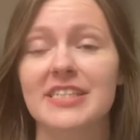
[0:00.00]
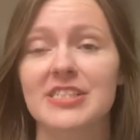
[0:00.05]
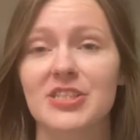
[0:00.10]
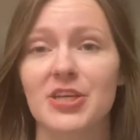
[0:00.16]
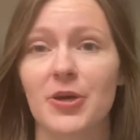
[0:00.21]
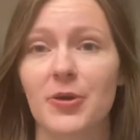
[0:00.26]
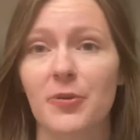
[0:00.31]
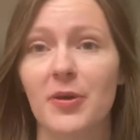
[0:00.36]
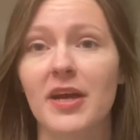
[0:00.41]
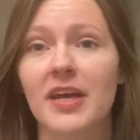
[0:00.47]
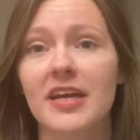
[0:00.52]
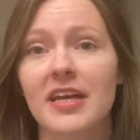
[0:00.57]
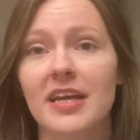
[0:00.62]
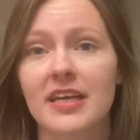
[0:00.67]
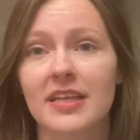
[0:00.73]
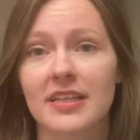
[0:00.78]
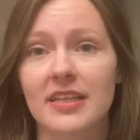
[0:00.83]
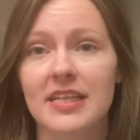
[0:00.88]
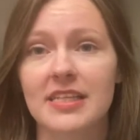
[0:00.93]
So
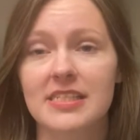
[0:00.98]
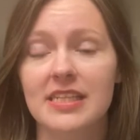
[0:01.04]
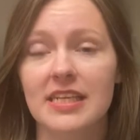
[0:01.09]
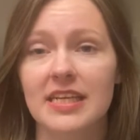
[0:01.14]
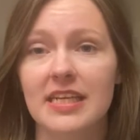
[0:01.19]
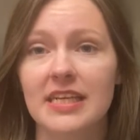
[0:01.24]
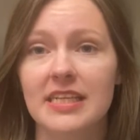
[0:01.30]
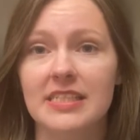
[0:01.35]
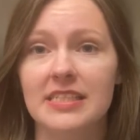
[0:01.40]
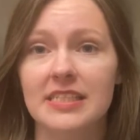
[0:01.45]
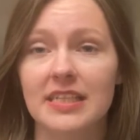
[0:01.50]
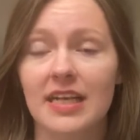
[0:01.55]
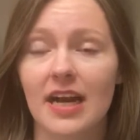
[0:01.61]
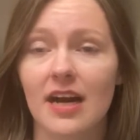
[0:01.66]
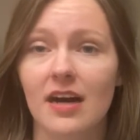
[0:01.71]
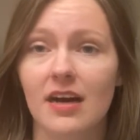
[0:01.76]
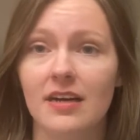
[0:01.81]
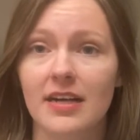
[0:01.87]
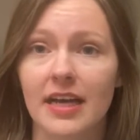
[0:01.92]
this is
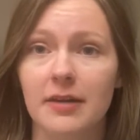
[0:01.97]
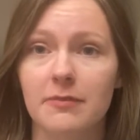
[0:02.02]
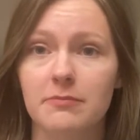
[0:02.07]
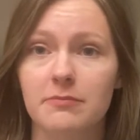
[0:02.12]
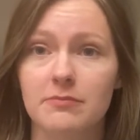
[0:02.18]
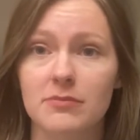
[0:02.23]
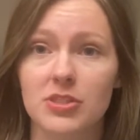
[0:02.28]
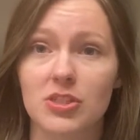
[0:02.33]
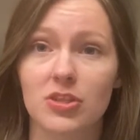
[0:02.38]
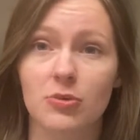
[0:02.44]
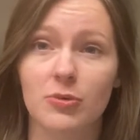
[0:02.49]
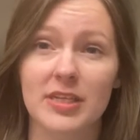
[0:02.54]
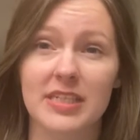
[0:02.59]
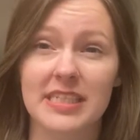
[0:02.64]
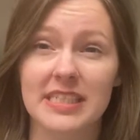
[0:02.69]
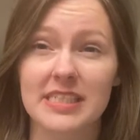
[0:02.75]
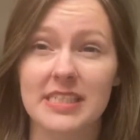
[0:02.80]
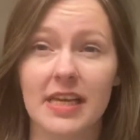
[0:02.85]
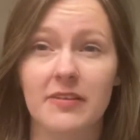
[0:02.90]
Car Chem's quick
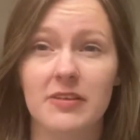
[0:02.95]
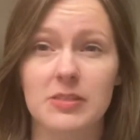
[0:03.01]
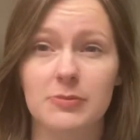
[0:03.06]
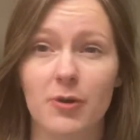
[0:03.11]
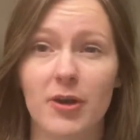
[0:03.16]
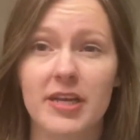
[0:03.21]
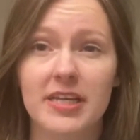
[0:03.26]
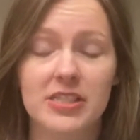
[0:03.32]
detailer spray.